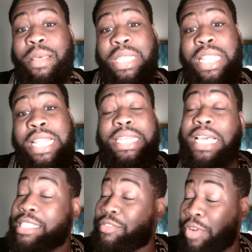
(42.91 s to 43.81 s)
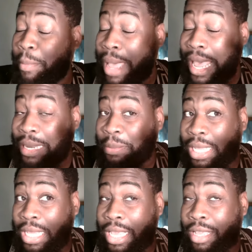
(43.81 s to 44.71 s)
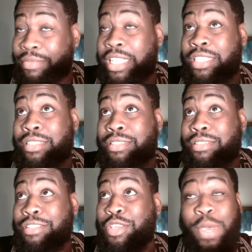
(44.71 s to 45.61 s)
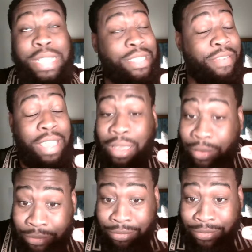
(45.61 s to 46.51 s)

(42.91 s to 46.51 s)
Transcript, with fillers: something that doesn't remind me of this US of A.